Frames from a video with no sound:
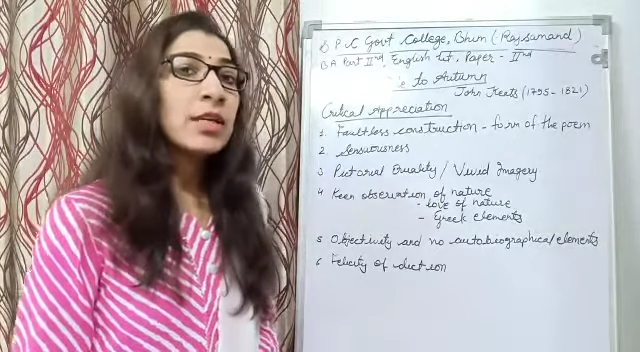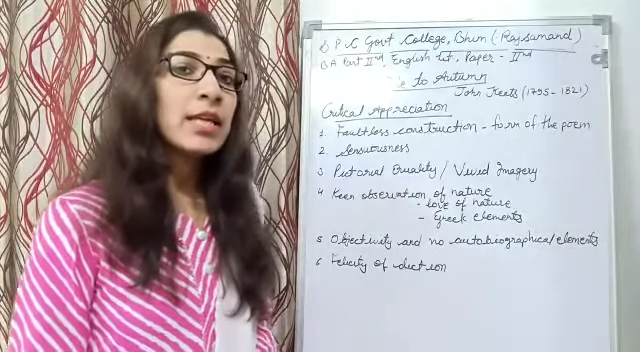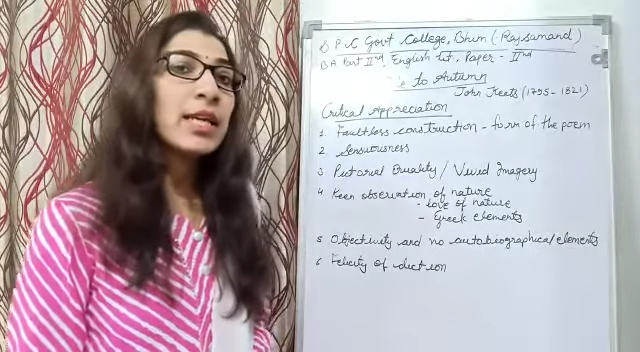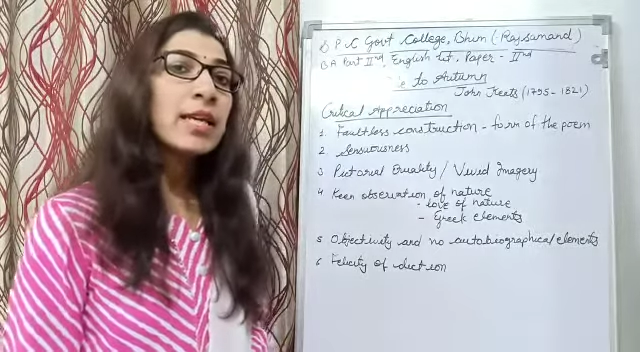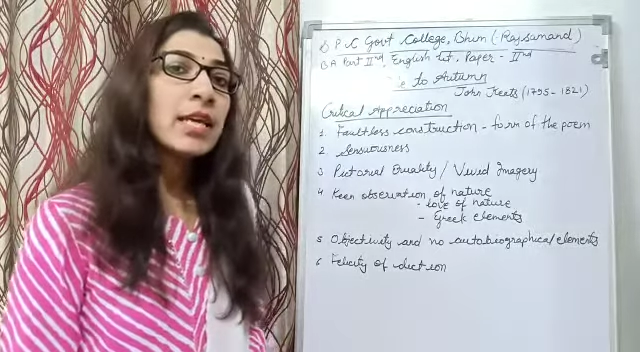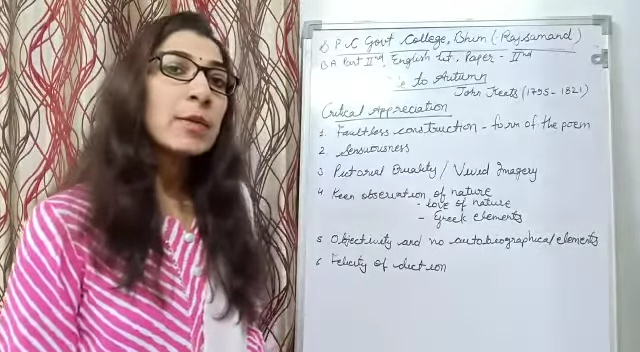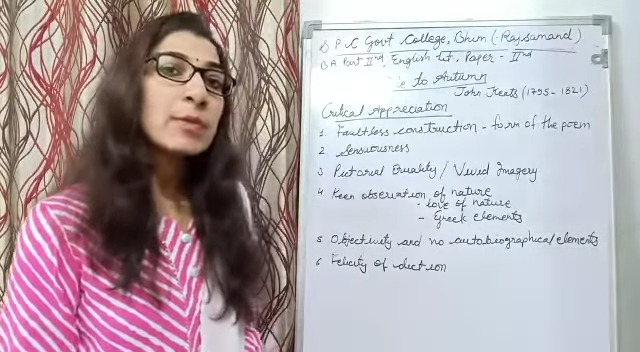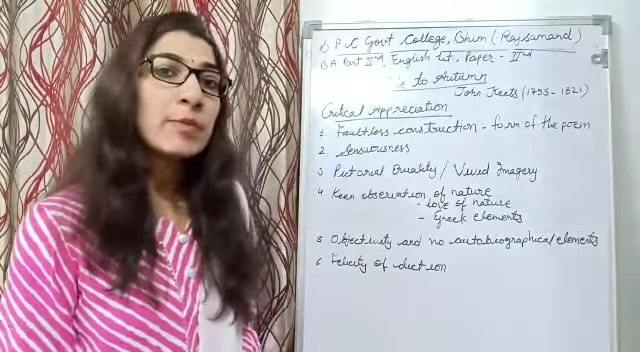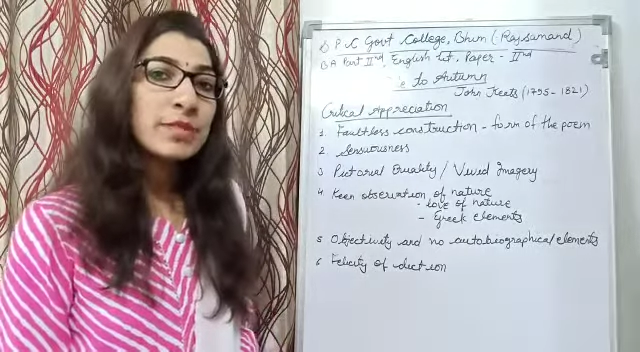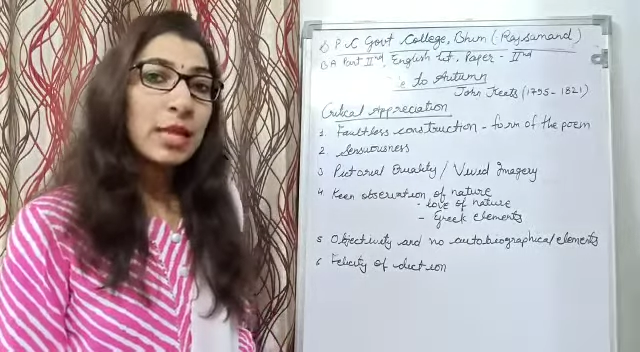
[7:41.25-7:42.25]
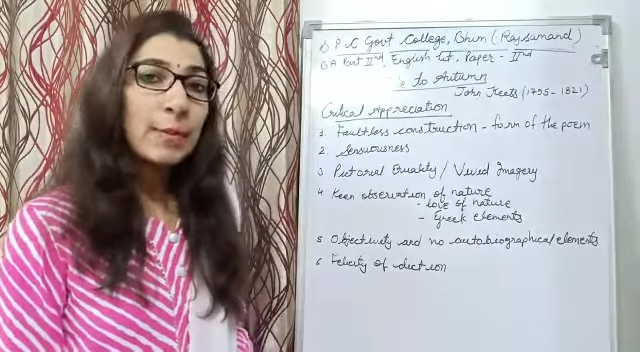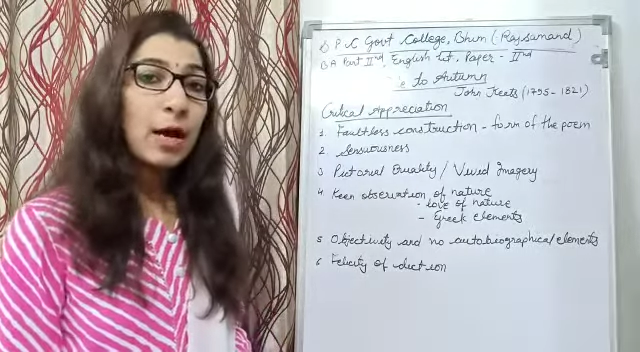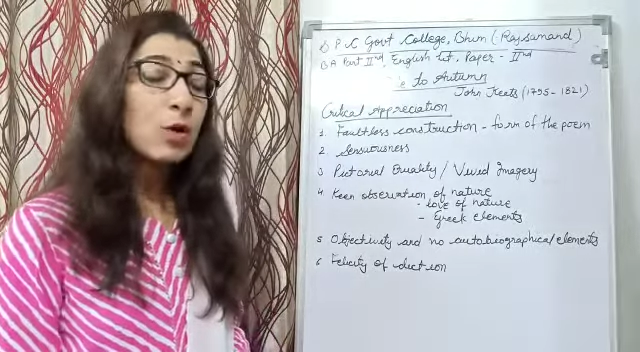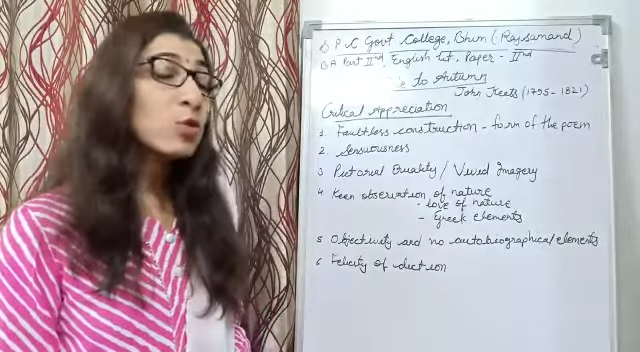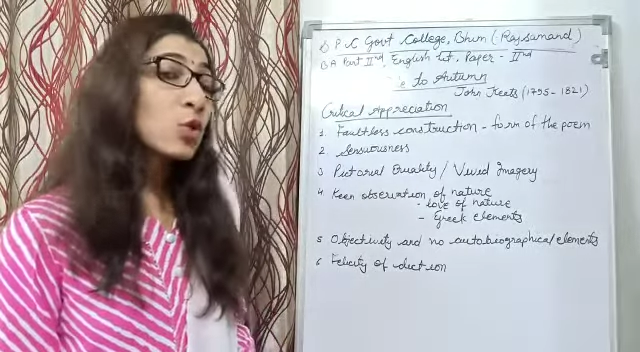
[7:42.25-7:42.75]
He keeps himself
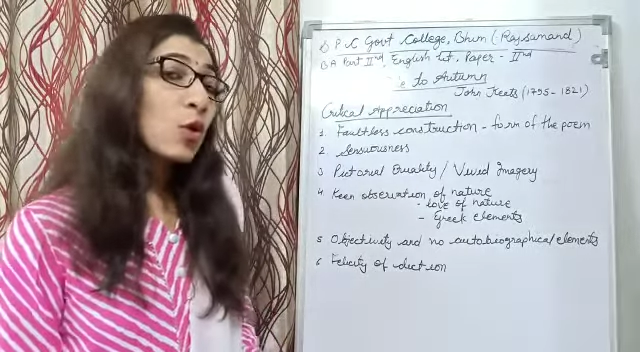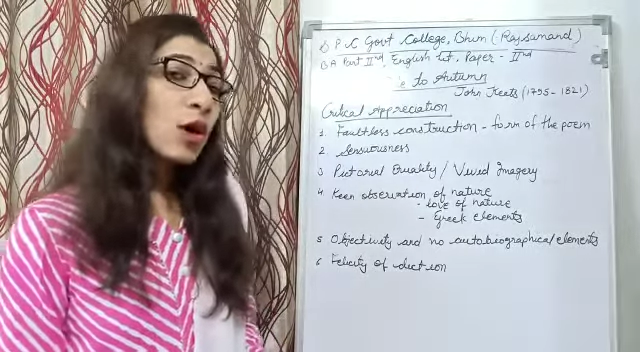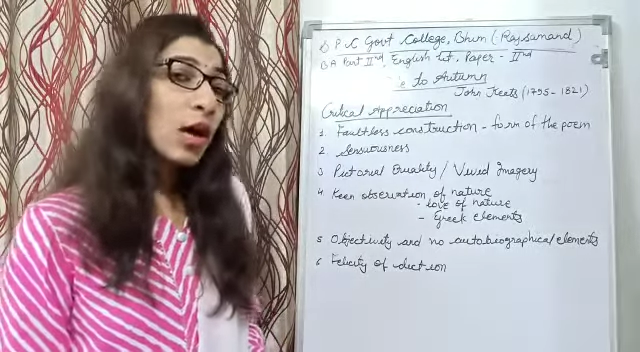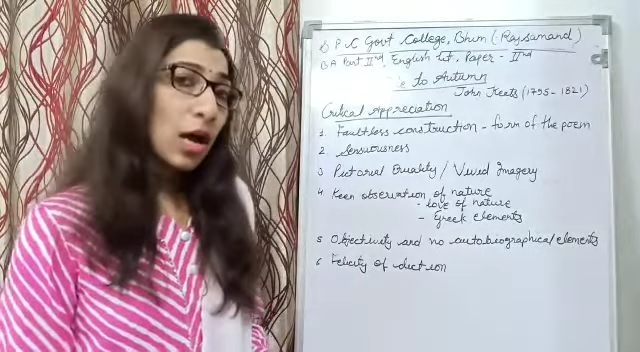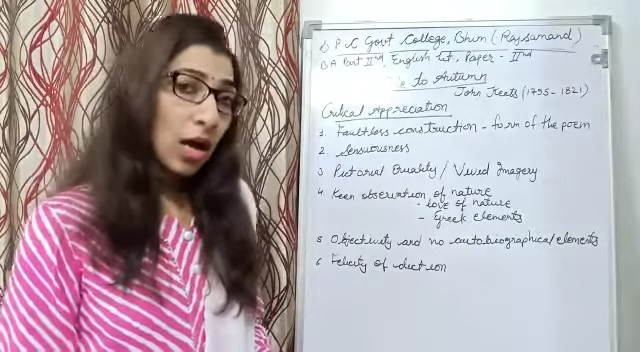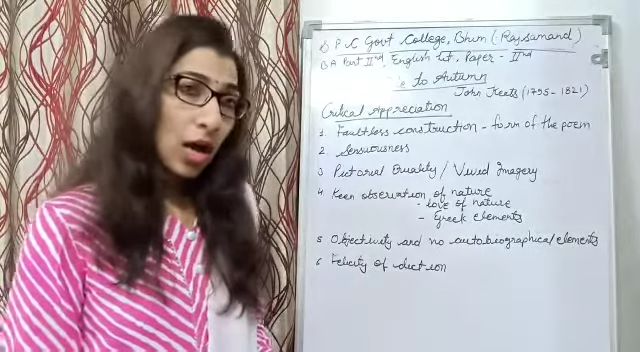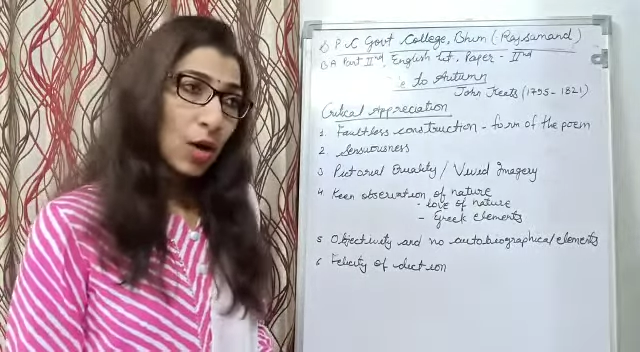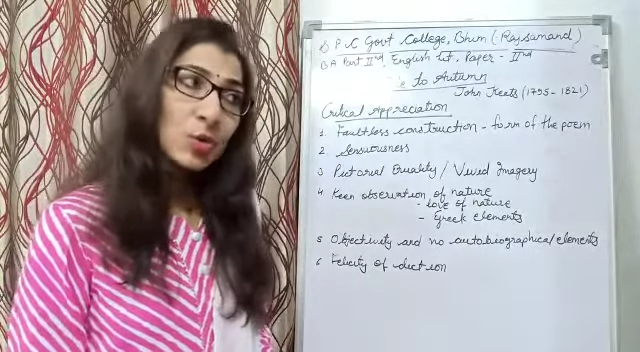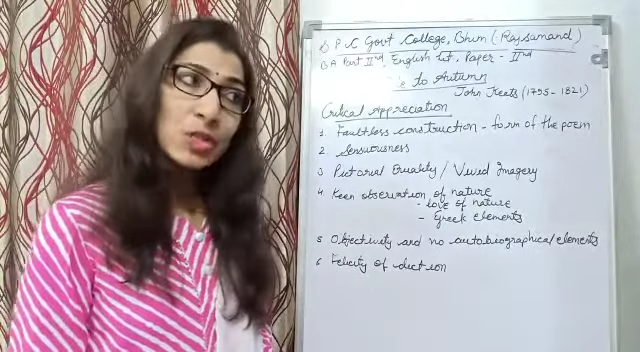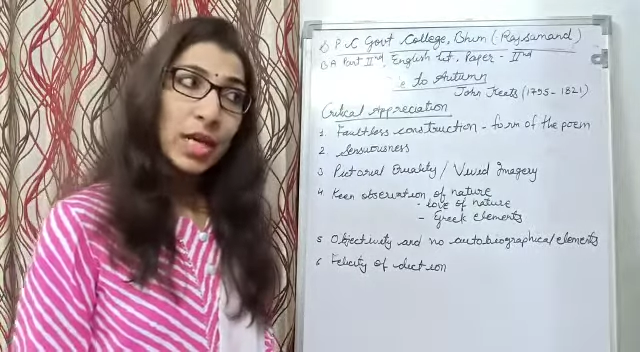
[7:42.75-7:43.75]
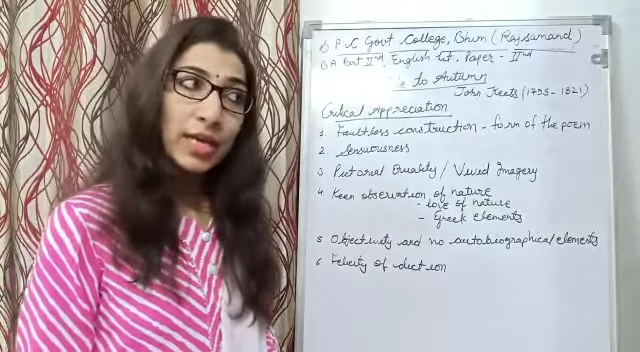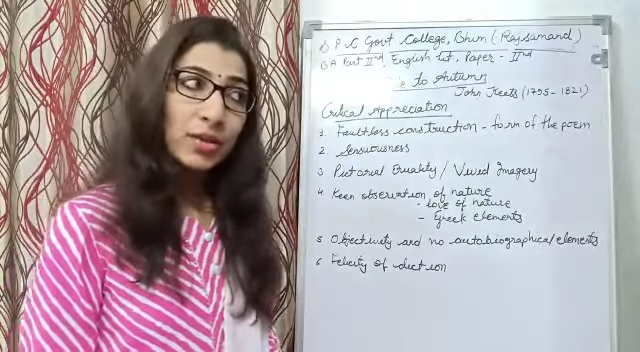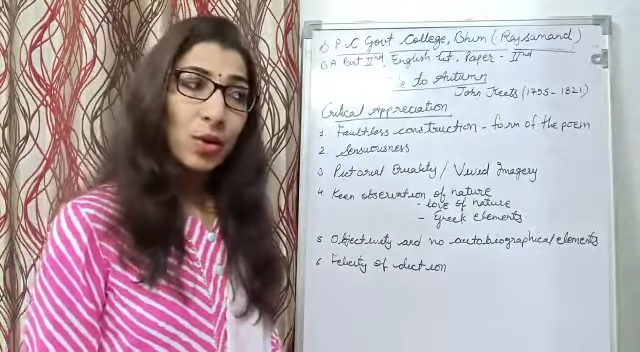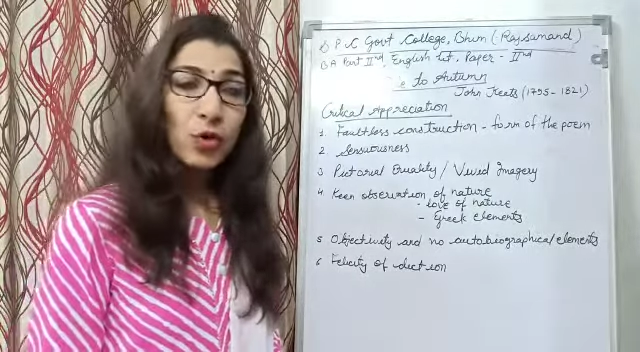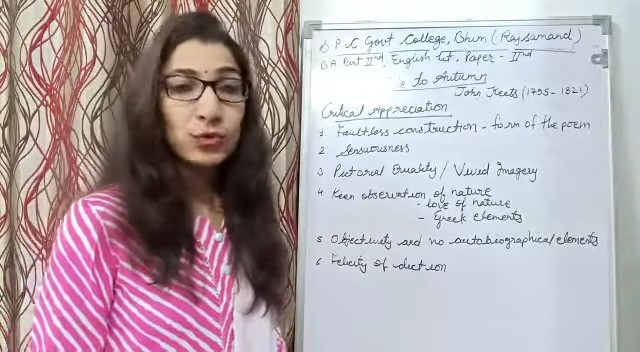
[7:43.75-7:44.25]
outside
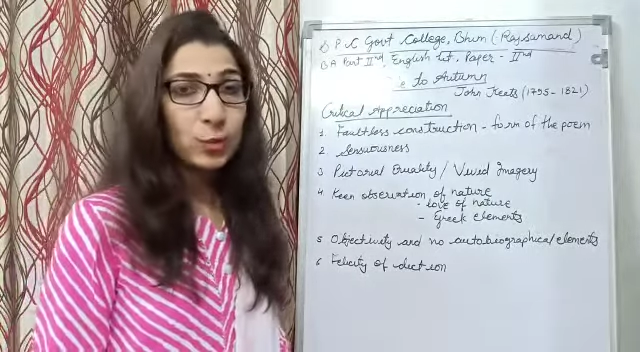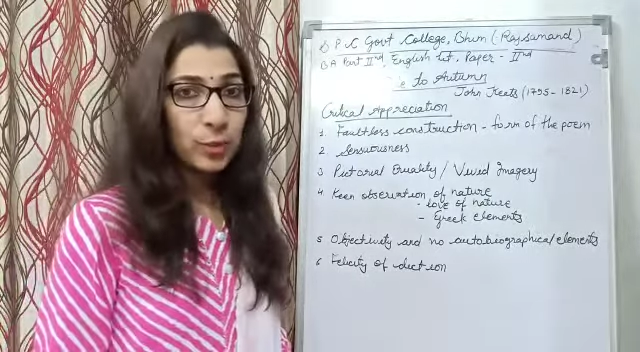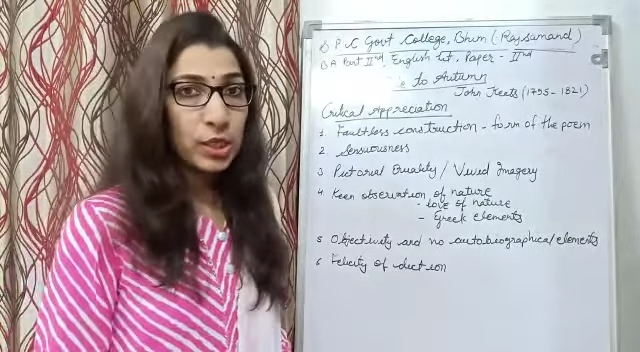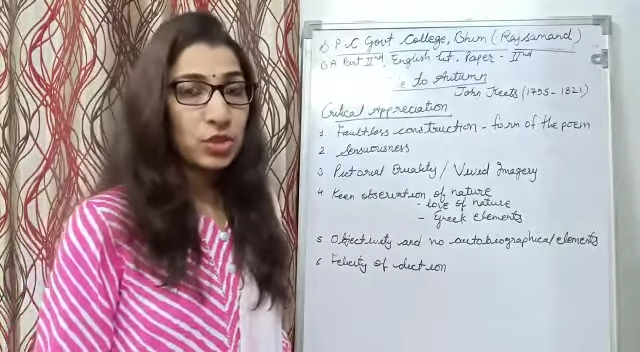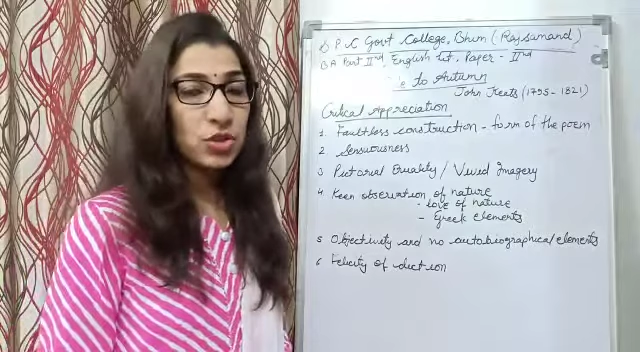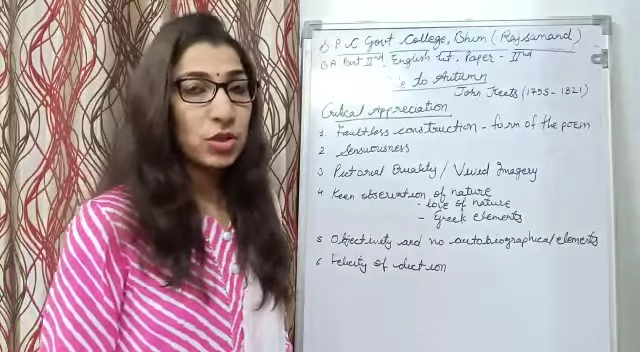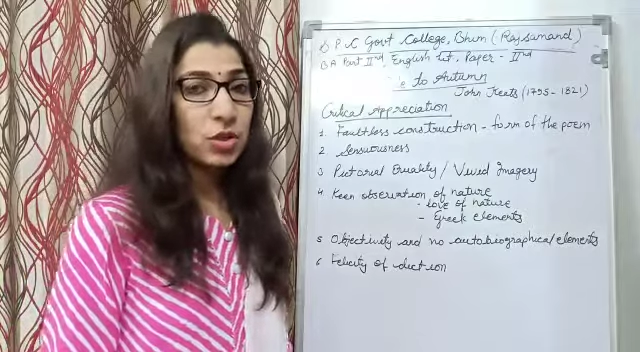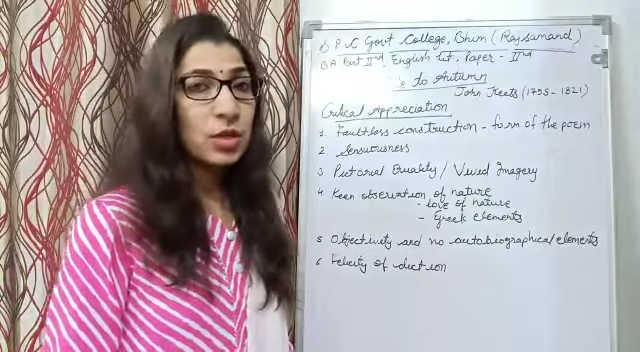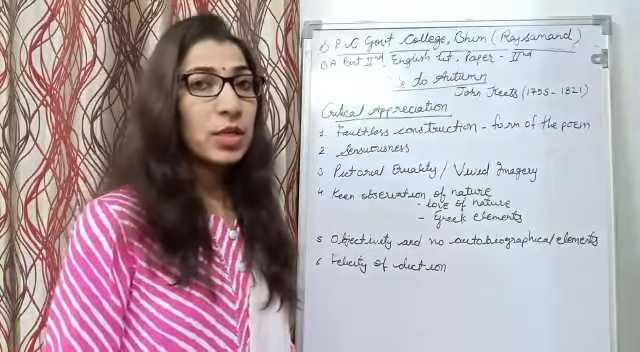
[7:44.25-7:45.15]
of the picture.